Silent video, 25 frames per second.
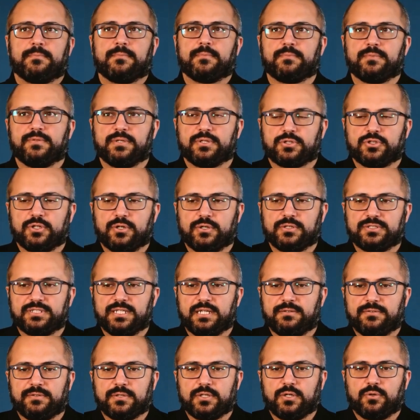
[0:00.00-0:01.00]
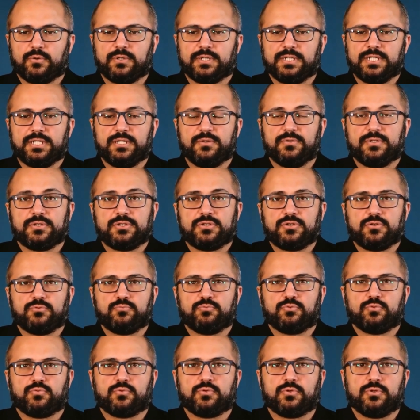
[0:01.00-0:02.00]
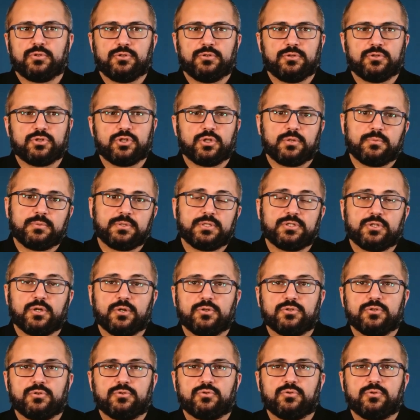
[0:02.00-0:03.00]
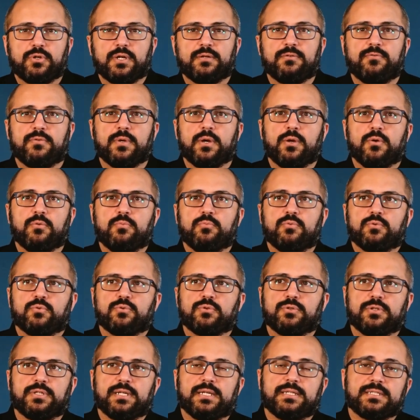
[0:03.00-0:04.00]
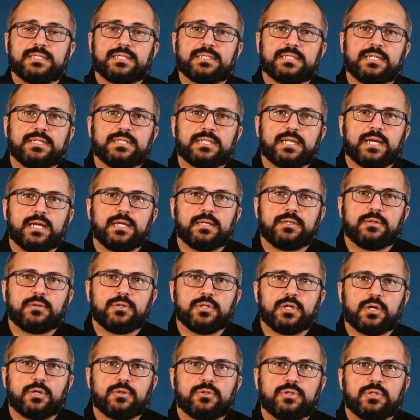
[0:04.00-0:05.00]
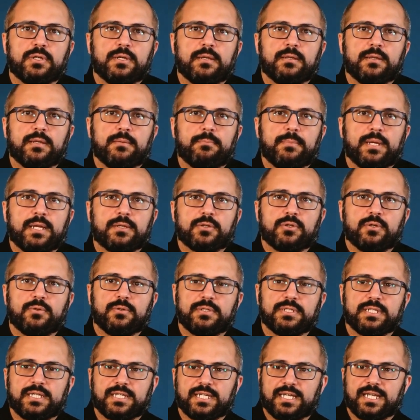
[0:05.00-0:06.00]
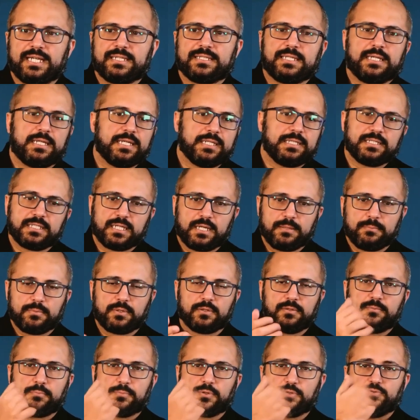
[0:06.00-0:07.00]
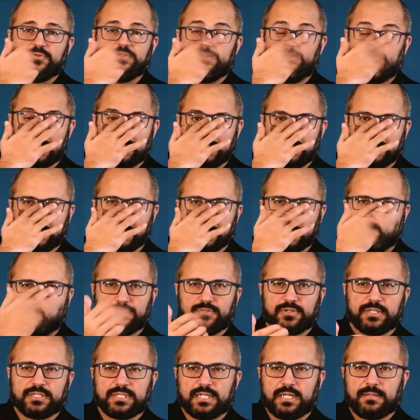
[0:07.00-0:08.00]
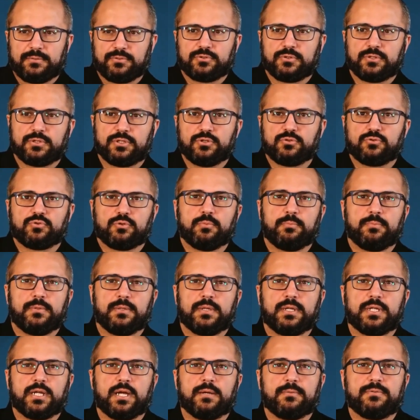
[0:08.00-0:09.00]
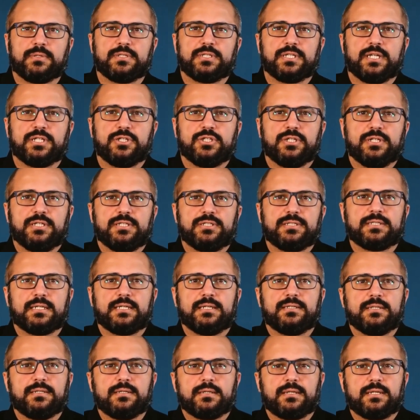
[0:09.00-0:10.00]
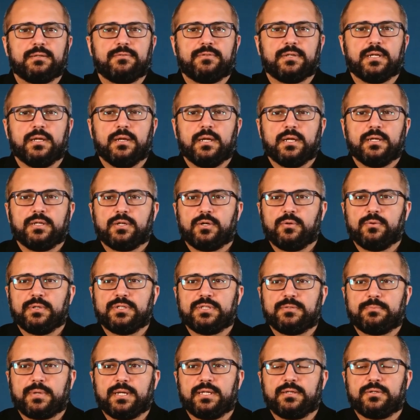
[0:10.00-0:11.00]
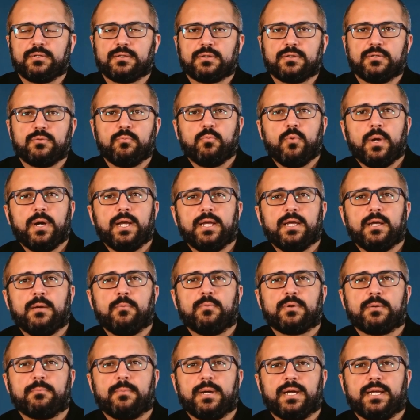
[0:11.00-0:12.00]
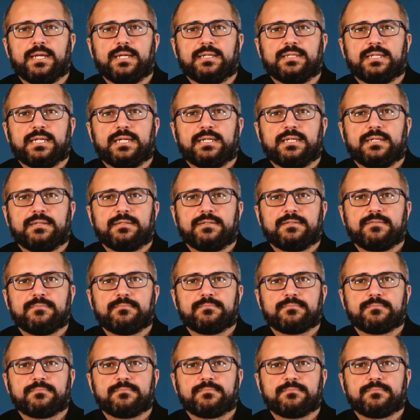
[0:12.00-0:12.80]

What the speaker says: The Turks have no adherence to rules. Germans also do not follow rules. It's a societal culture. The metro is a classic example, but we also went 3 times with the group. The conversation is this: if there are no inspectors, why are we buying tickets?